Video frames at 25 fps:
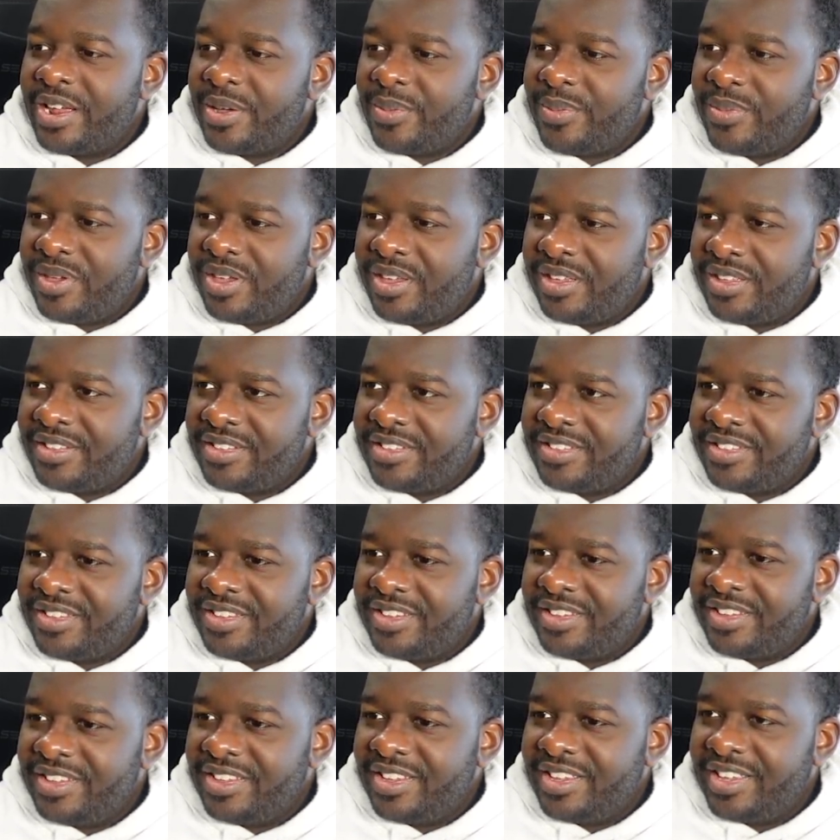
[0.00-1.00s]
I met
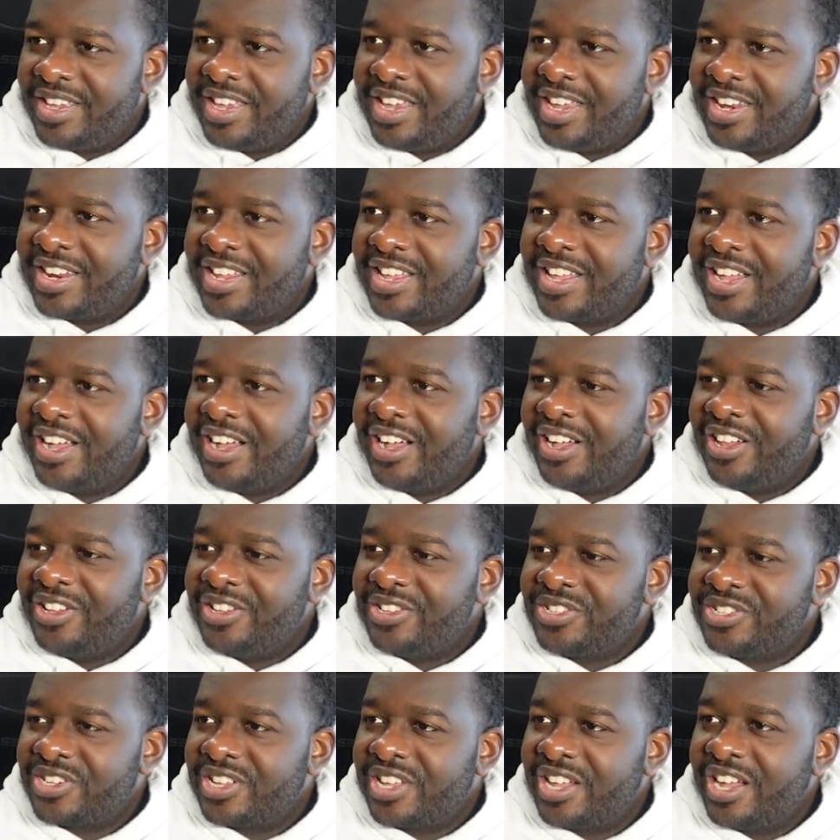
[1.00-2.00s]
in
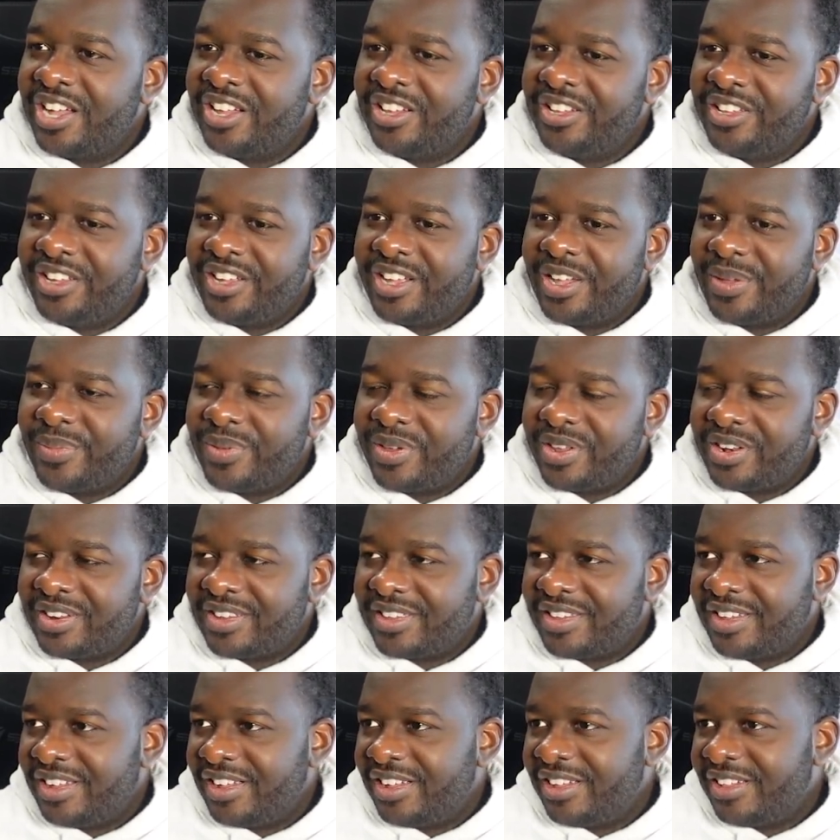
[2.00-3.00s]
college, a colleague I met
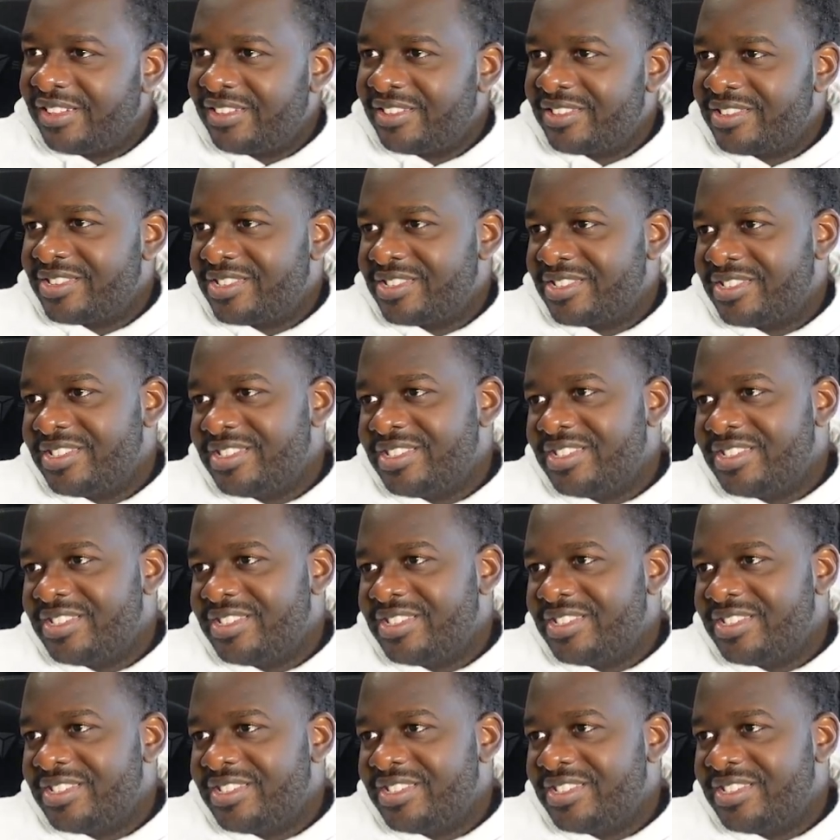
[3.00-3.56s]
in college